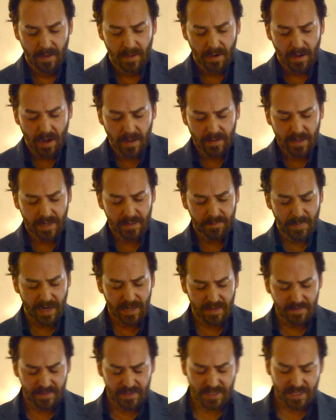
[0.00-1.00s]
Unlike
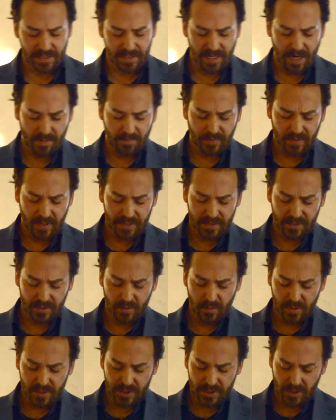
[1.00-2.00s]
many of his contemporaries,
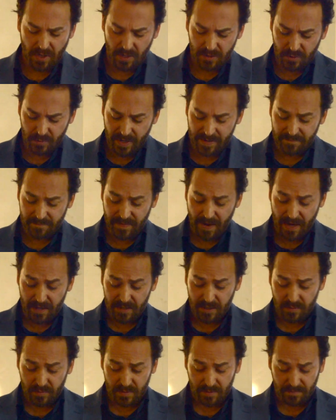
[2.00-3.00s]
Lewis saw great
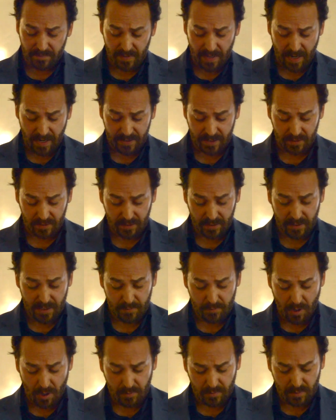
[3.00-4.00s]
value in the vernacular. He
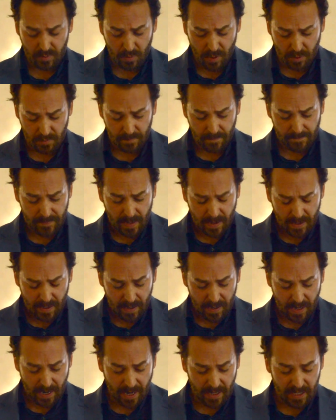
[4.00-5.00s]
wrote, quote,
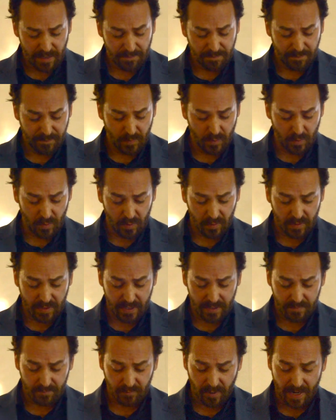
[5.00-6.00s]
"Any fool
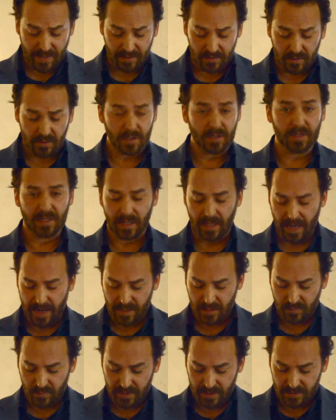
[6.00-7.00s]
can write learned
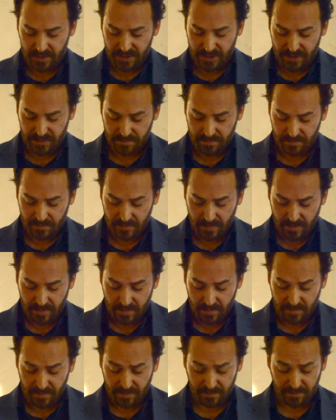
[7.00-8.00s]
language.
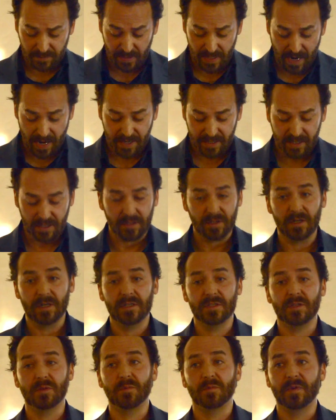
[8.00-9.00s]
The vernacular
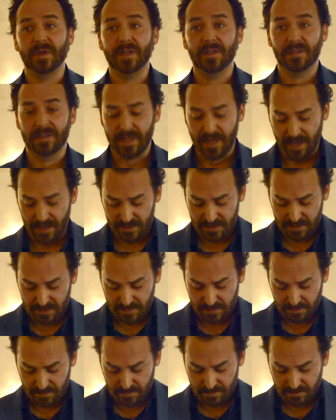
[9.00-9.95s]
is the real test."